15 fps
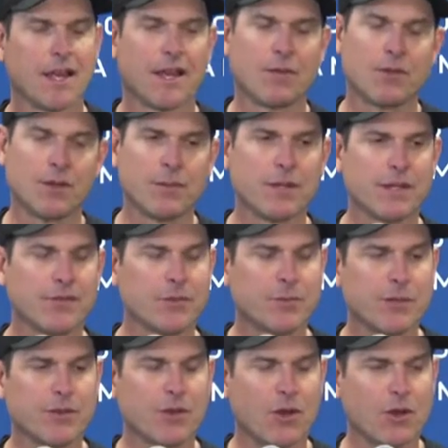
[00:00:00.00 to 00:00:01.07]
I really believe he'll
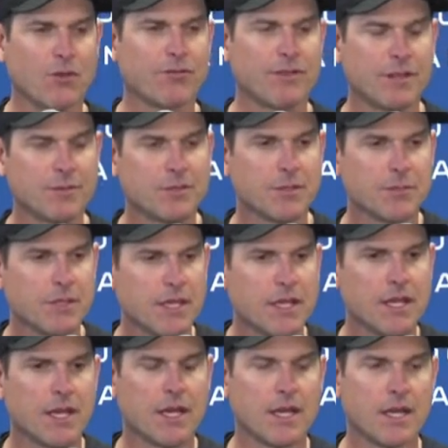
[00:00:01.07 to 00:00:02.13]
be in the Hall of Fame
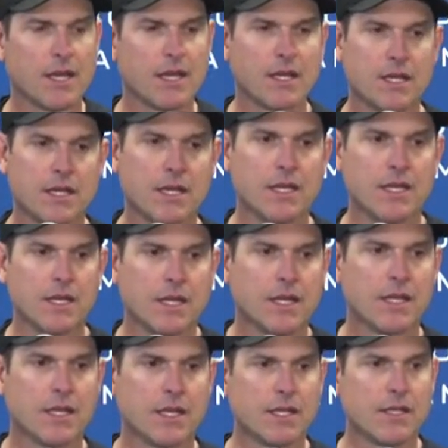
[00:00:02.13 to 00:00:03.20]
someday. Uh,
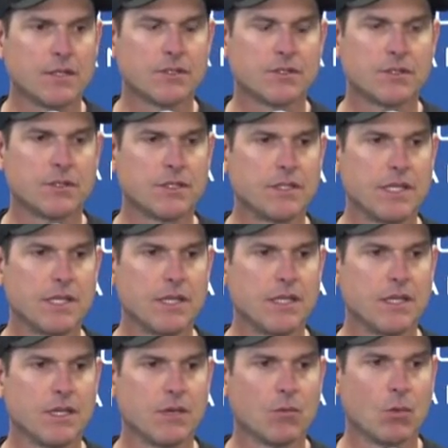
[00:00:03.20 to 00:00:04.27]
he is the
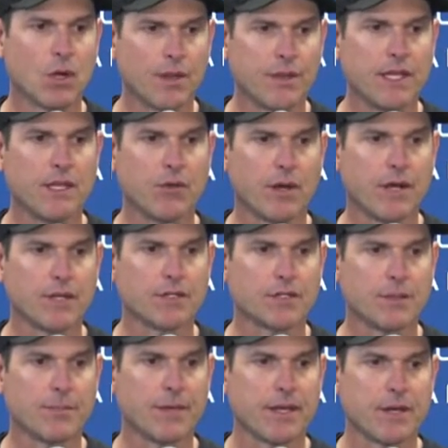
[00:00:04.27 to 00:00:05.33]
one of the
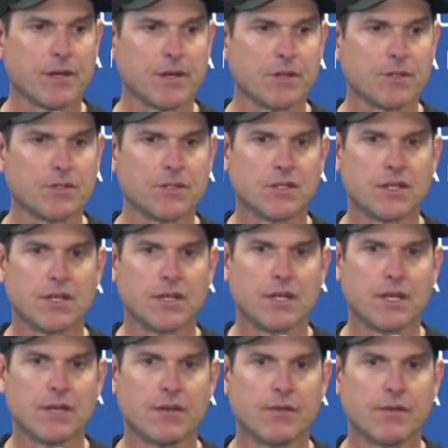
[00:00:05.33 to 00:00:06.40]
greatest competitors
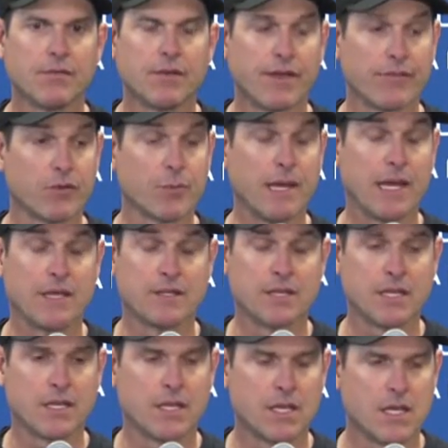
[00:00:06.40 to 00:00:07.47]
I've ever met.
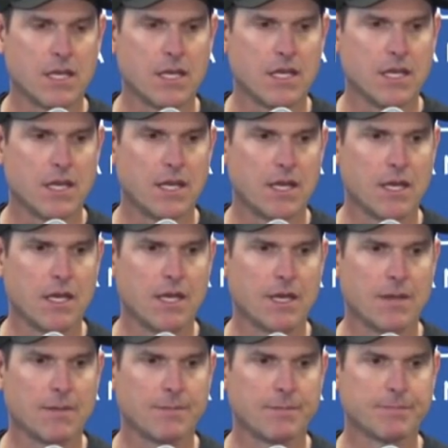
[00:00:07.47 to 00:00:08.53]

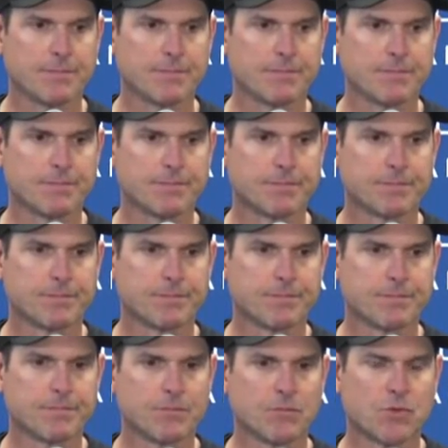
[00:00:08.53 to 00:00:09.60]
Um,
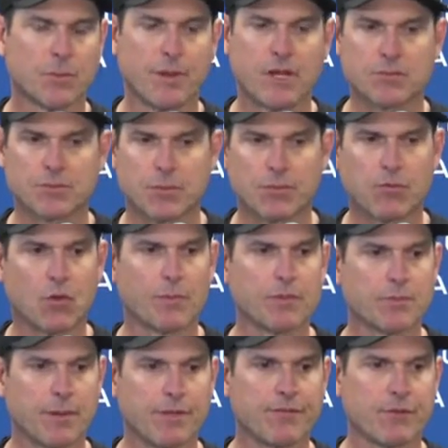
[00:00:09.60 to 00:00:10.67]
tremendous
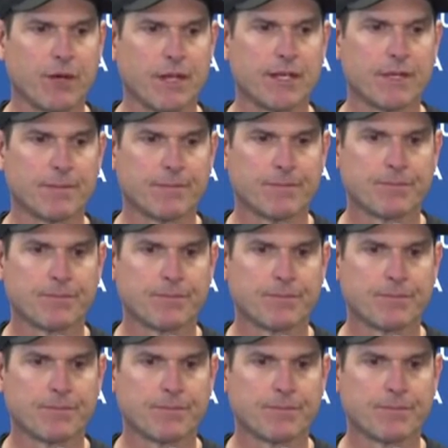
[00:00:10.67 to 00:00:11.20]
performance by Frank.